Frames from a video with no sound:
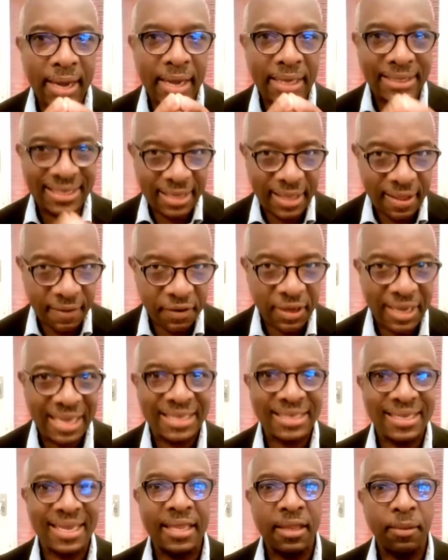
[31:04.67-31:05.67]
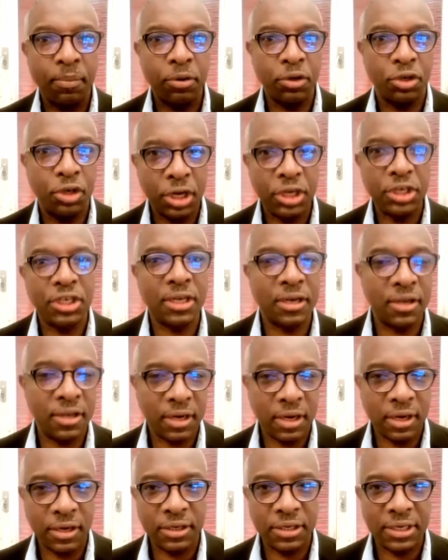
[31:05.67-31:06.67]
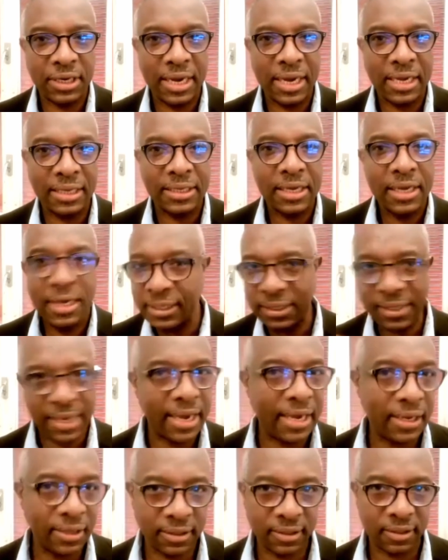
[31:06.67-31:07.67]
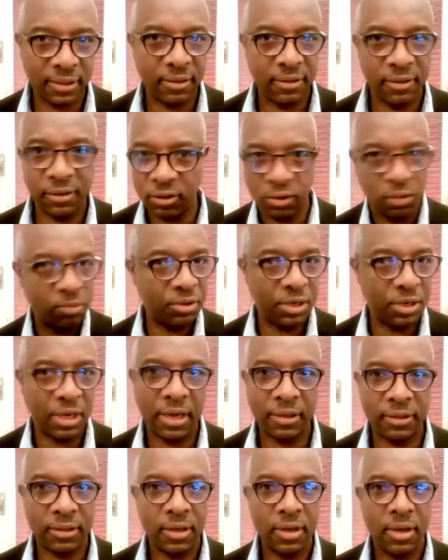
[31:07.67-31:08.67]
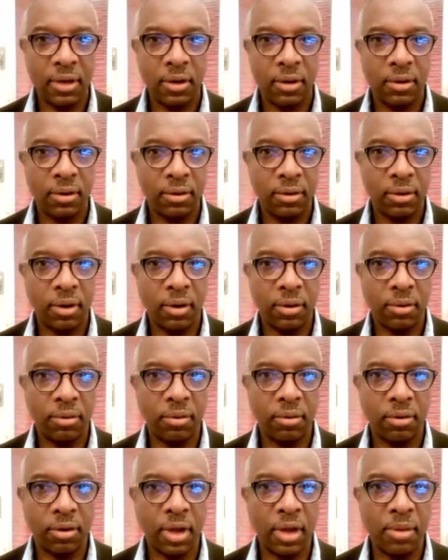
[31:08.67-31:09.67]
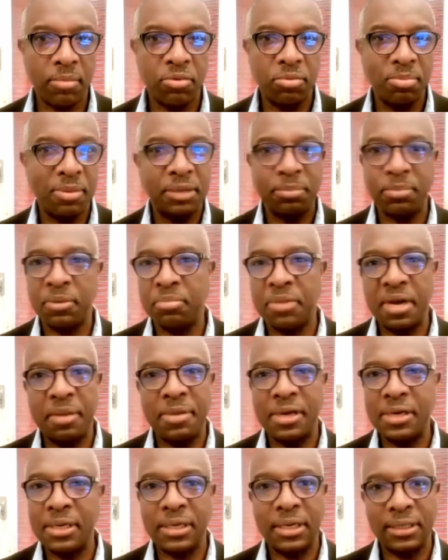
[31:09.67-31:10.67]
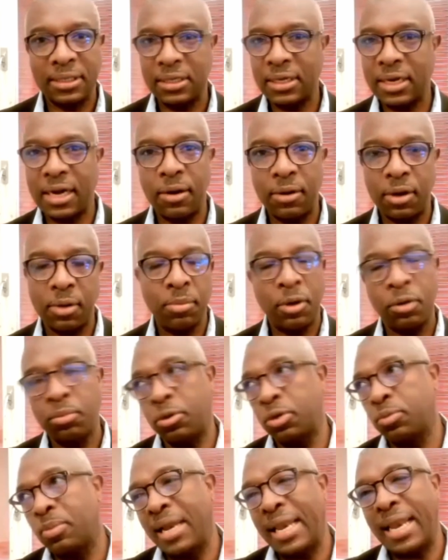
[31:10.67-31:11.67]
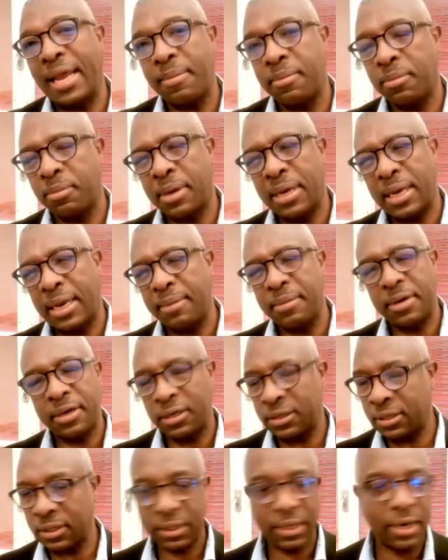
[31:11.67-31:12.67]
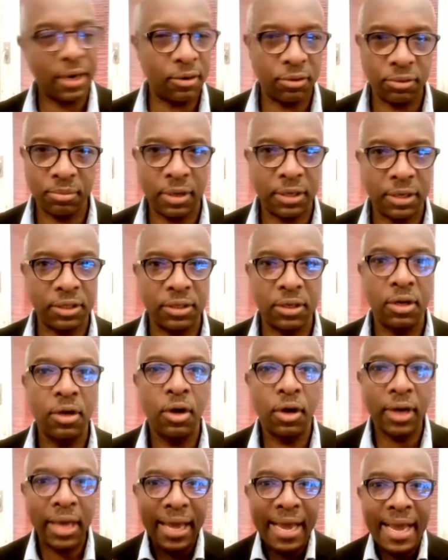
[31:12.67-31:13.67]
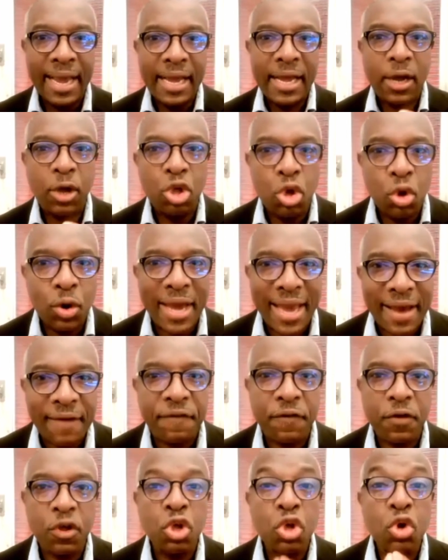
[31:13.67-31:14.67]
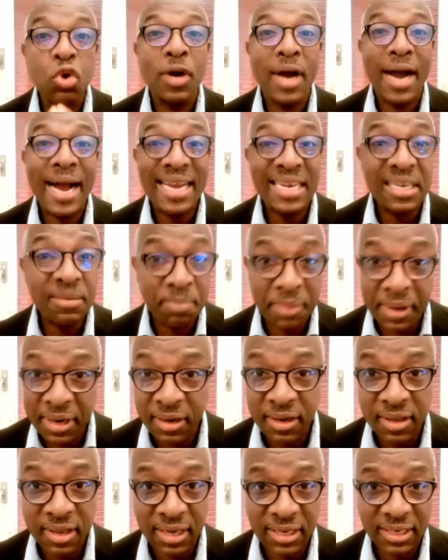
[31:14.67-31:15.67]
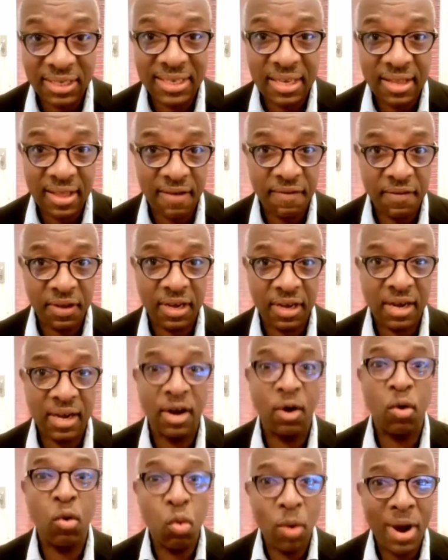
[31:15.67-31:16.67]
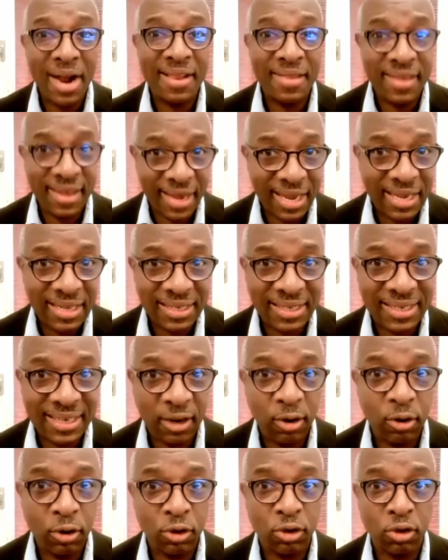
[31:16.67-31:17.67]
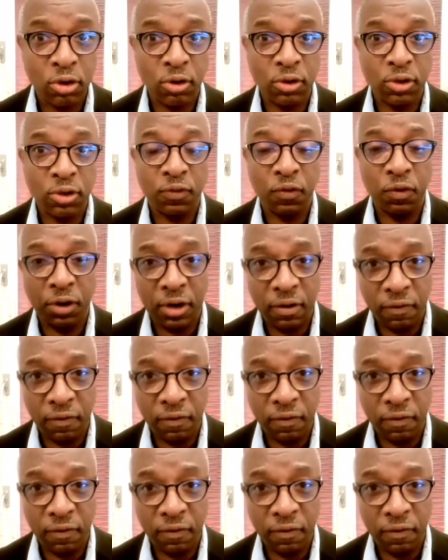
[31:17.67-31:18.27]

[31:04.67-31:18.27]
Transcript: South Africans, and the potential the country has is the ANC. There's nobody else. Correct. Okay, my, my, money doesn't Correct. count. My, my, my lemma doesn't count much. Correct. Okay. You have you can't build that South Africa while the ANC controls foreign